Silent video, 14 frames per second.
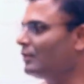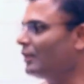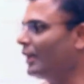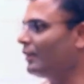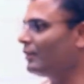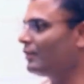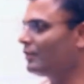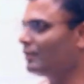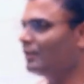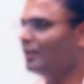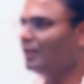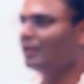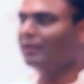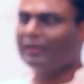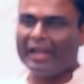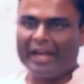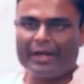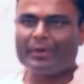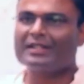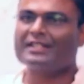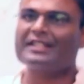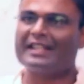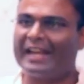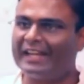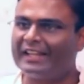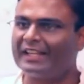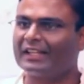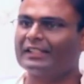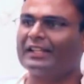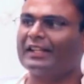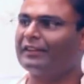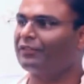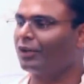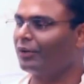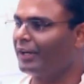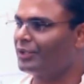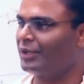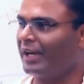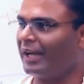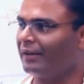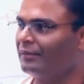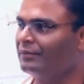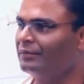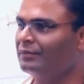Right. Anyone sees anything other than a frog? Raise your hand.